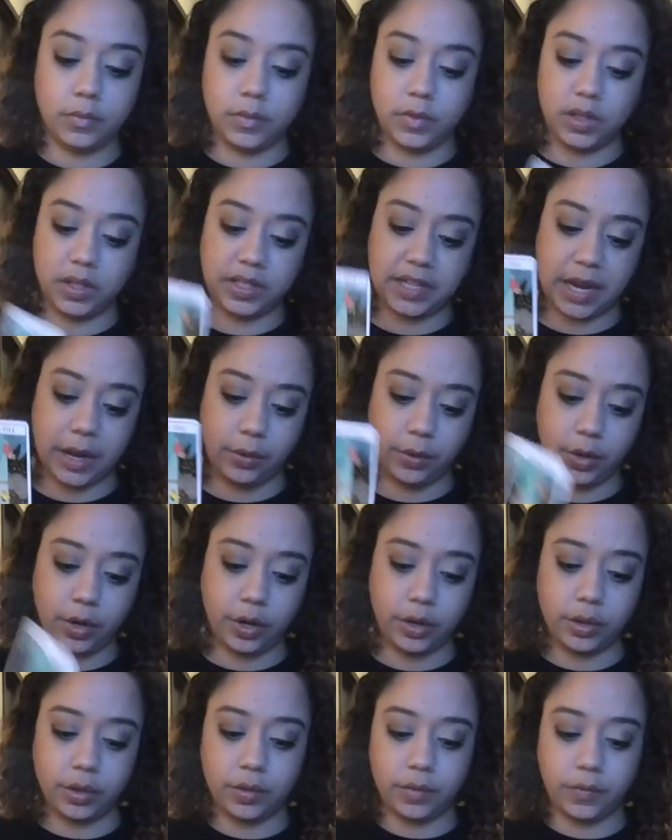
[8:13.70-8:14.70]
The Tower
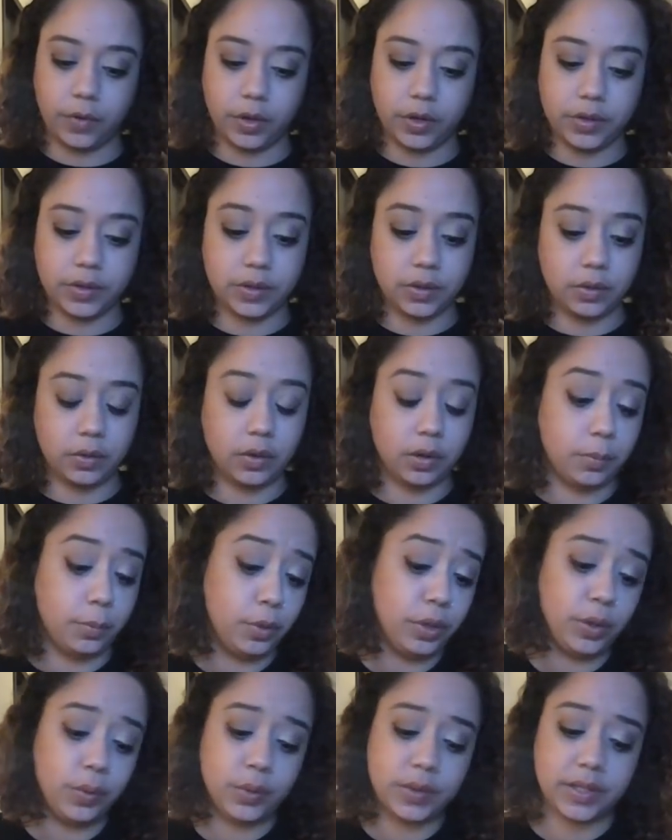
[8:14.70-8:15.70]
card in the reverse. So a
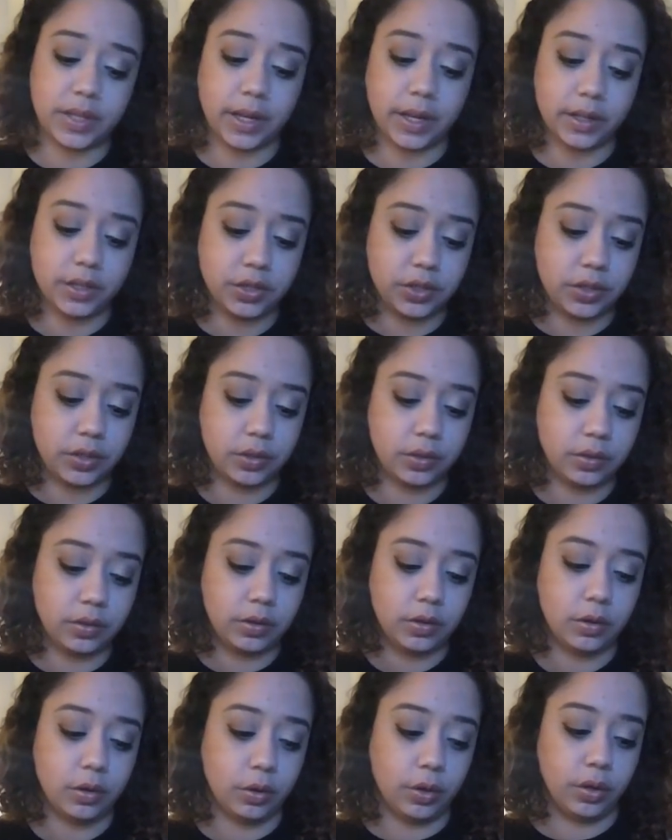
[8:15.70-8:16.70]
bullet was dodged,
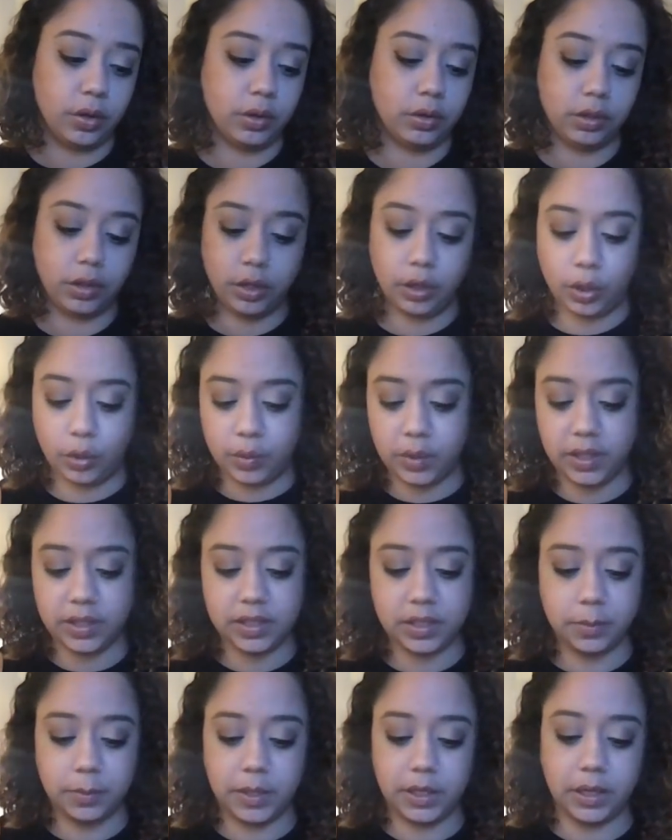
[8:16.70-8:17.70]
or, needs
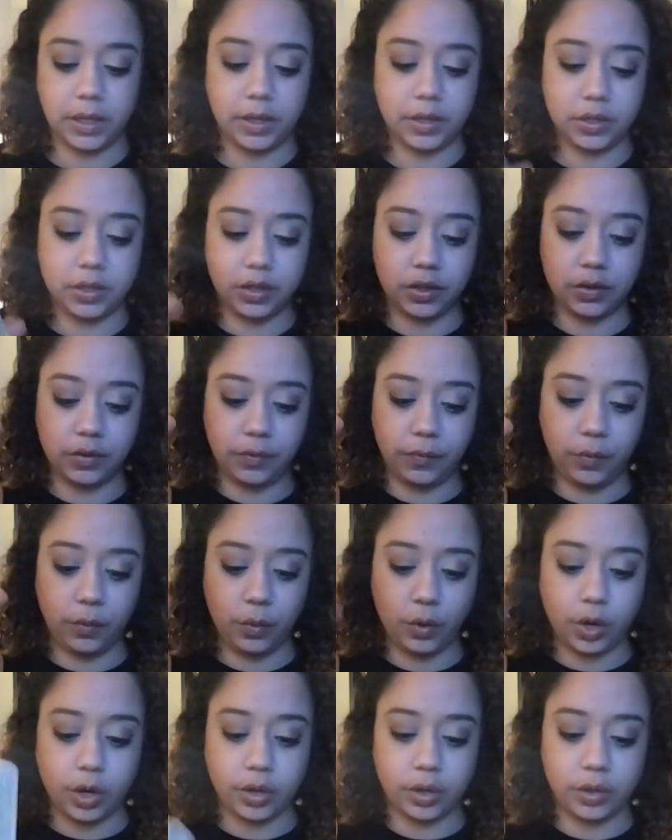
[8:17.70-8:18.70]
to be dodged. Fool
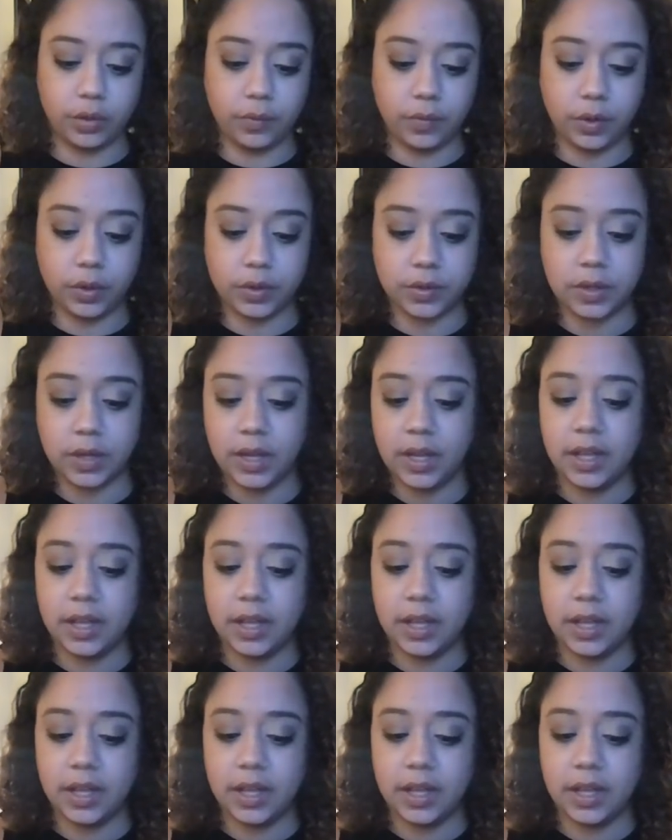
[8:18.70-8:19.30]
card in the reverse.